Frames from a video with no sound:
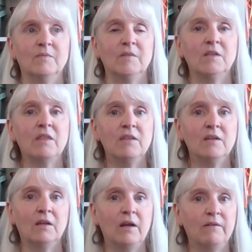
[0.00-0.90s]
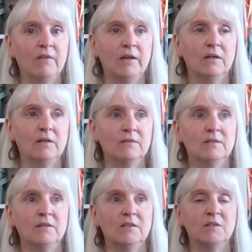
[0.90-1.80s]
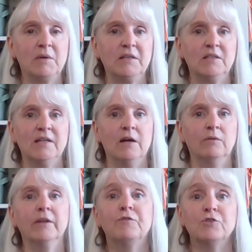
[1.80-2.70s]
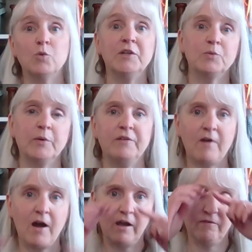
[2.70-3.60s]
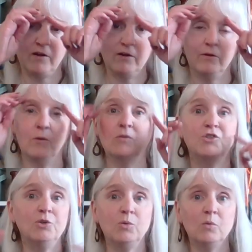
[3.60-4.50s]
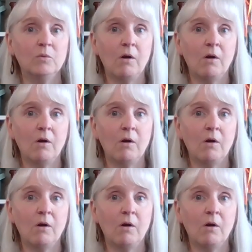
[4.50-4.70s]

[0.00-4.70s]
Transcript: nothing that I've like cemented down. Like for 2025, I don't know. Do you